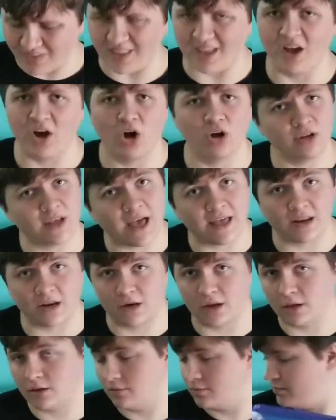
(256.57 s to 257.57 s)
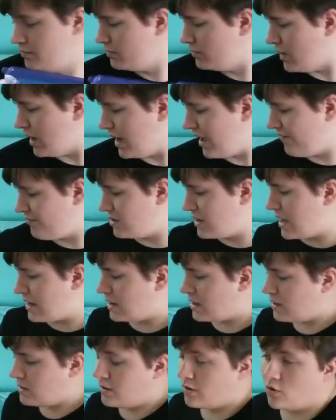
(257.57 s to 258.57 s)
Unedited. I haven't
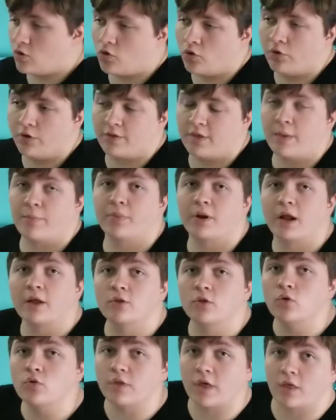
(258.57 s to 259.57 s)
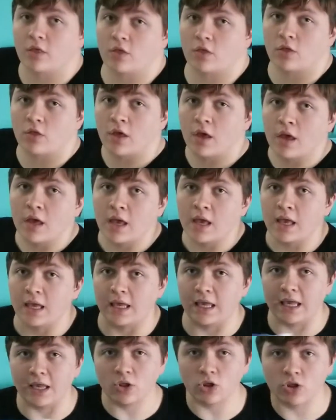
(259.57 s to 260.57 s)
edited these stories yet, but I do this
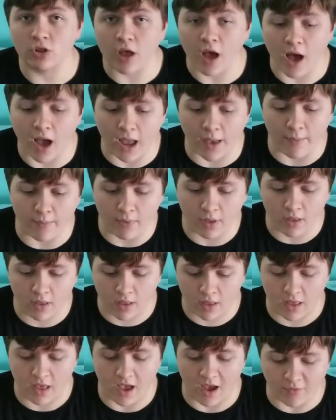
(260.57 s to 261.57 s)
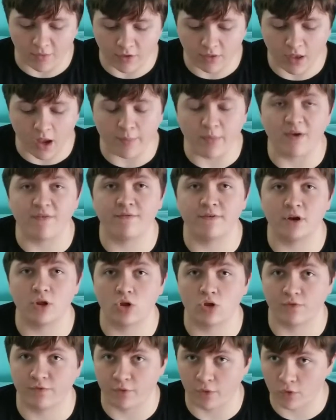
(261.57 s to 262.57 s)
each time. Every time I finish
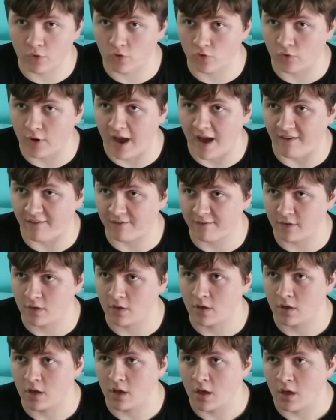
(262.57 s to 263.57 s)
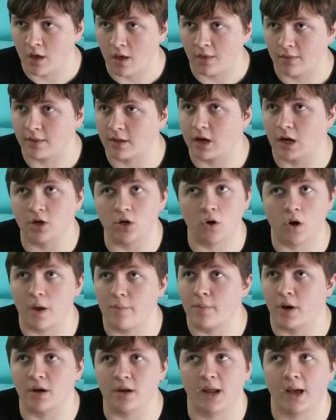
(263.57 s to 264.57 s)
a first draft that I know I
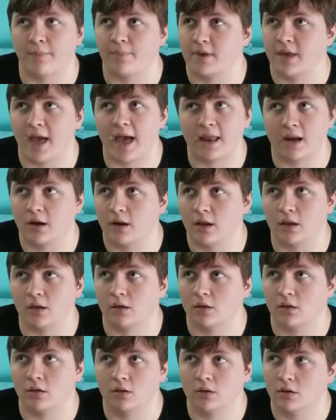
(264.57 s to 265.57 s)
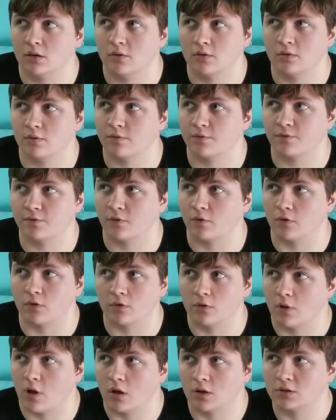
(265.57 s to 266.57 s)
might not be editing for a
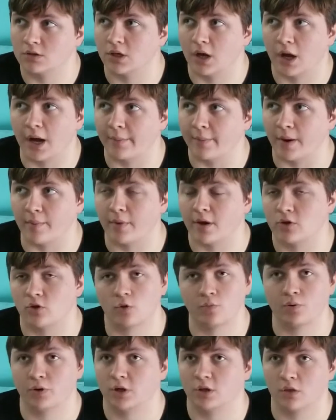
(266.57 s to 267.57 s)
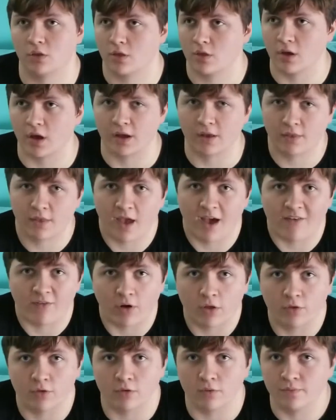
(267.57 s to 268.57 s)
long time, I might just put it to the side because I have
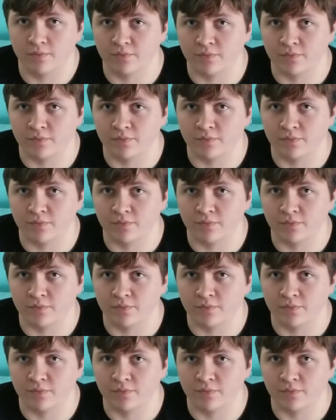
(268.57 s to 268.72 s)
other